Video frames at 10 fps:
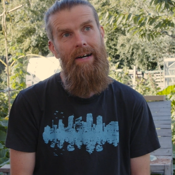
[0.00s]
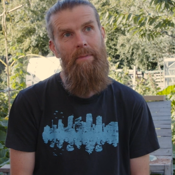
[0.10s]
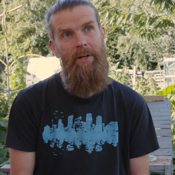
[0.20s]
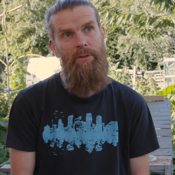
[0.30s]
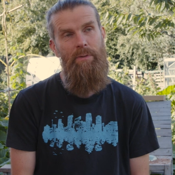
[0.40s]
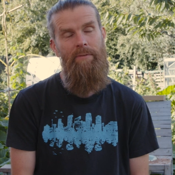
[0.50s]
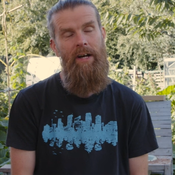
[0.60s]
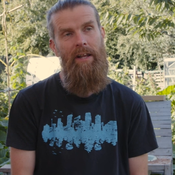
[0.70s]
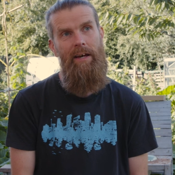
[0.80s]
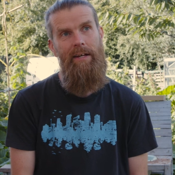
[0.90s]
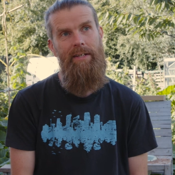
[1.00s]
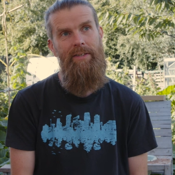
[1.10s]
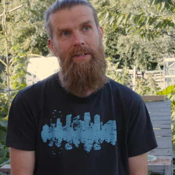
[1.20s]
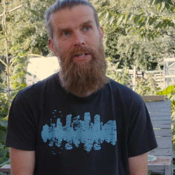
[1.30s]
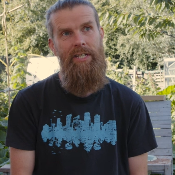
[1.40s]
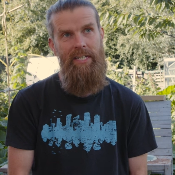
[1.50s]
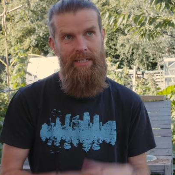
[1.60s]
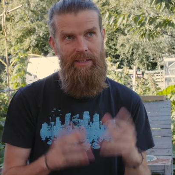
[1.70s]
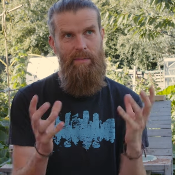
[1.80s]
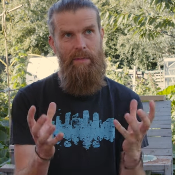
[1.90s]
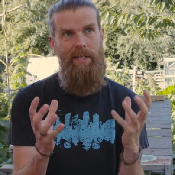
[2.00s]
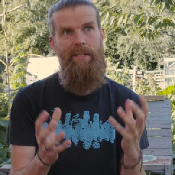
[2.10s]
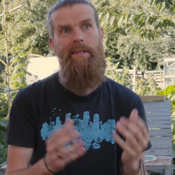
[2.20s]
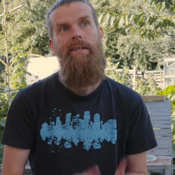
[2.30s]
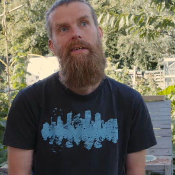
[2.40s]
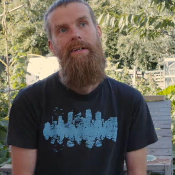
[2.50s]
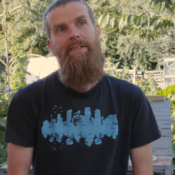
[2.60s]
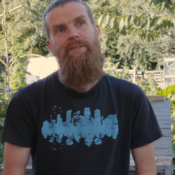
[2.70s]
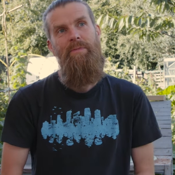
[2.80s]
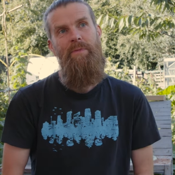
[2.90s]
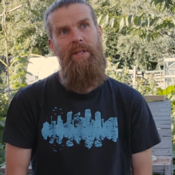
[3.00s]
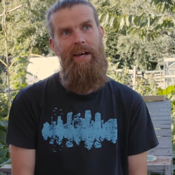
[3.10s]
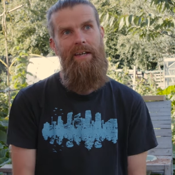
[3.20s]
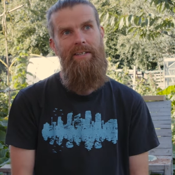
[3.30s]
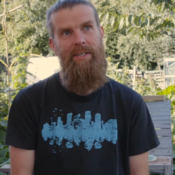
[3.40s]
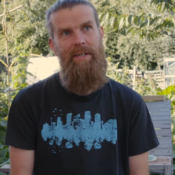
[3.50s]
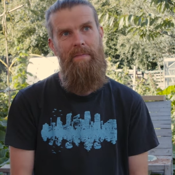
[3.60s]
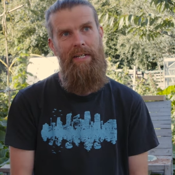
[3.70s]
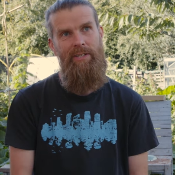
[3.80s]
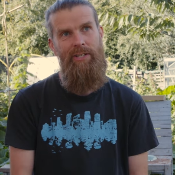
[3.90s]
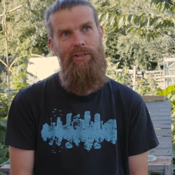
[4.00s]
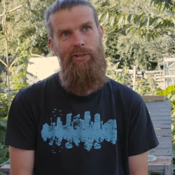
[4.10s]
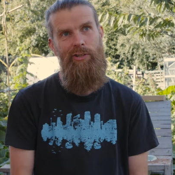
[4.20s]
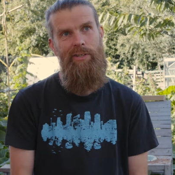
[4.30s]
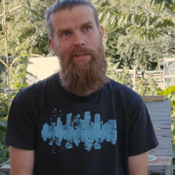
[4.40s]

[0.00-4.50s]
because we felt like there needed to be something like this in Manchester.